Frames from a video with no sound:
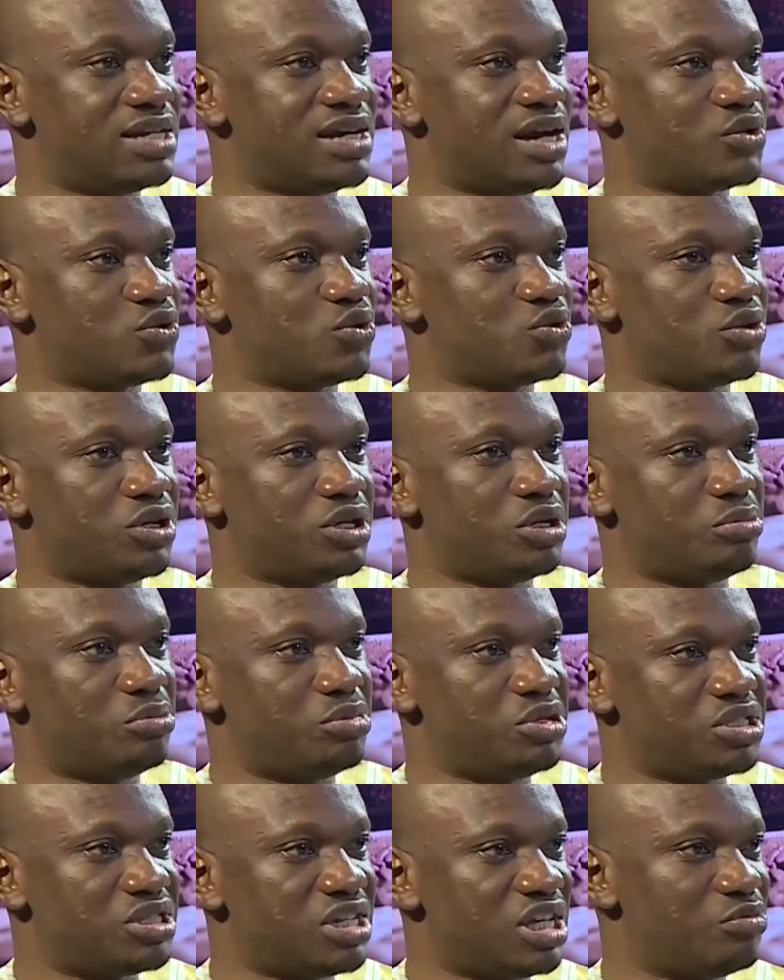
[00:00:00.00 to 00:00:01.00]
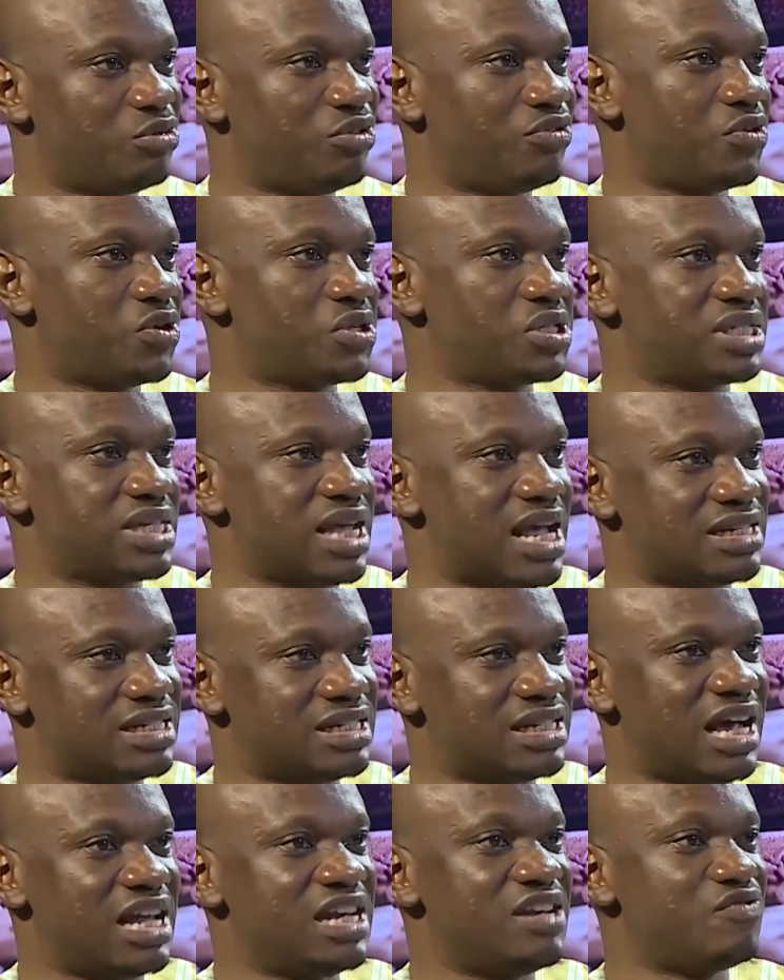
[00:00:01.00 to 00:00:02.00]
how to run a business before
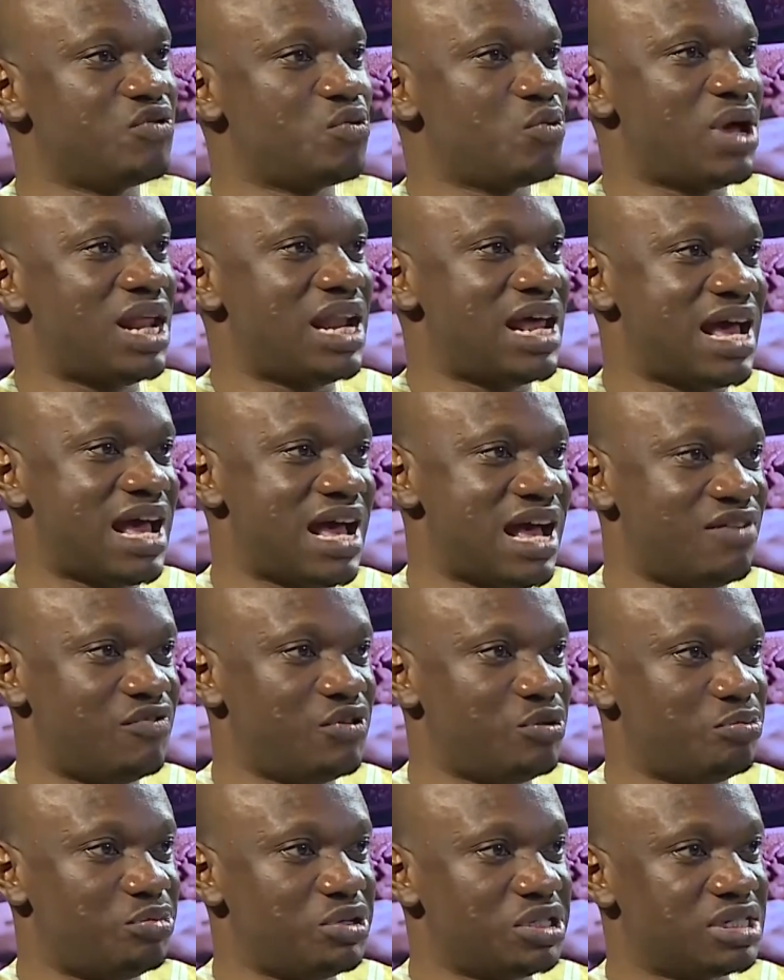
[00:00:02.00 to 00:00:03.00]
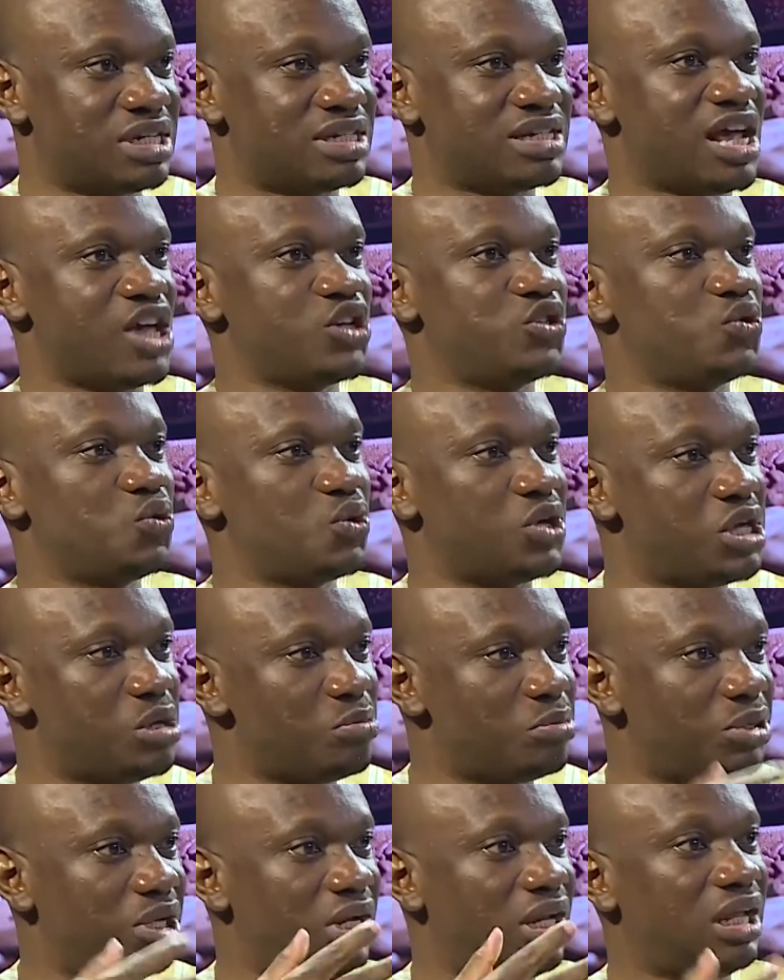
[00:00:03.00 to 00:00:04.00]
starting. And even while I have a business, I should
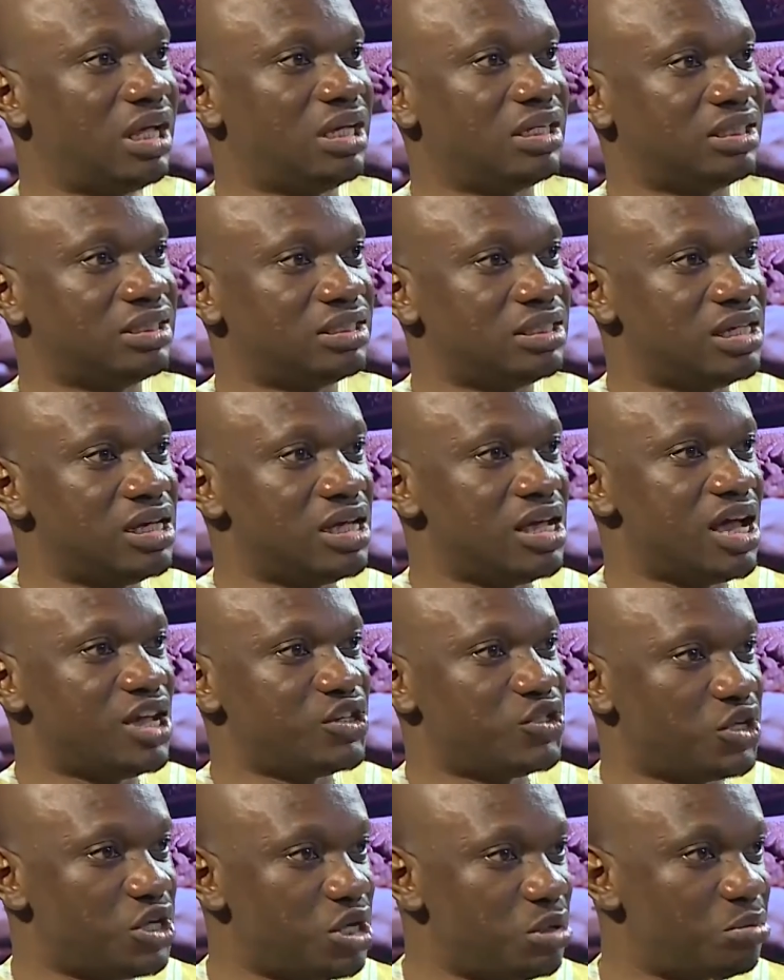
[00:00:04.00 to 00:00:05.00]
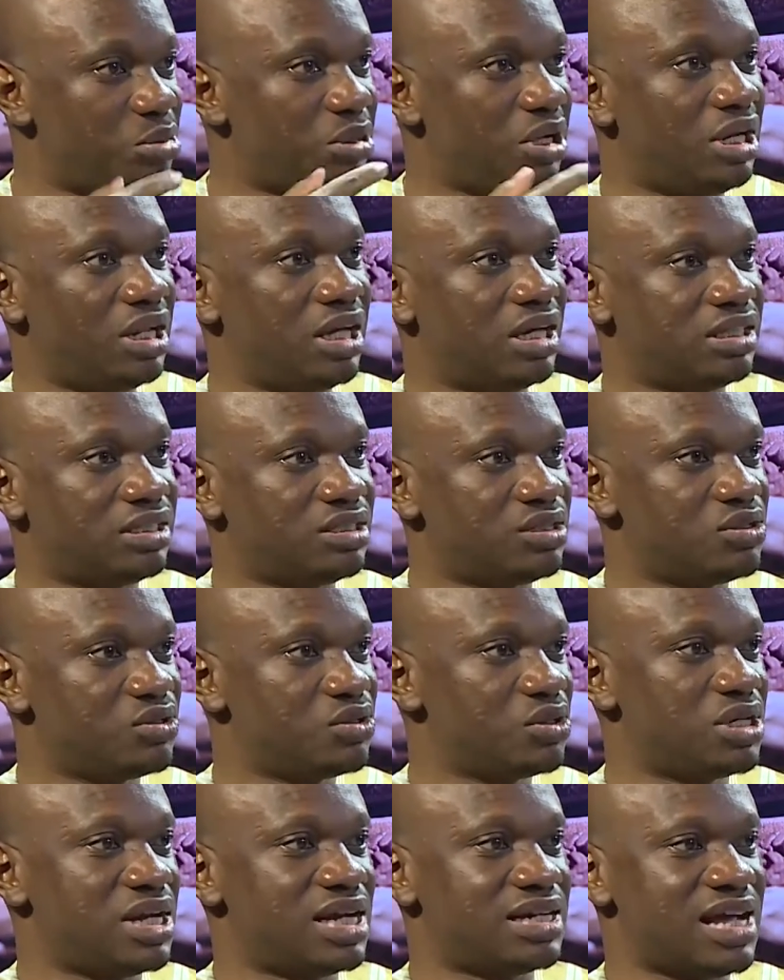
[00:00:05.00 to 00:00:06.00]
keep learning. I should keep learning
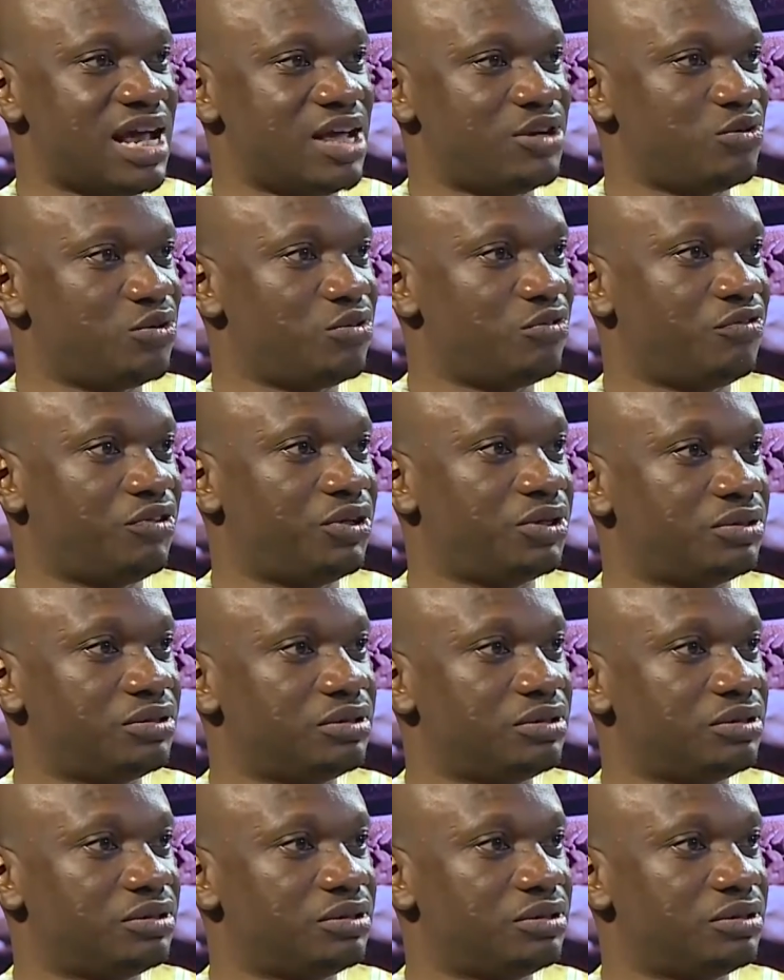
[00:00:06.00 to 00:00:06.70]
so that I don't fail.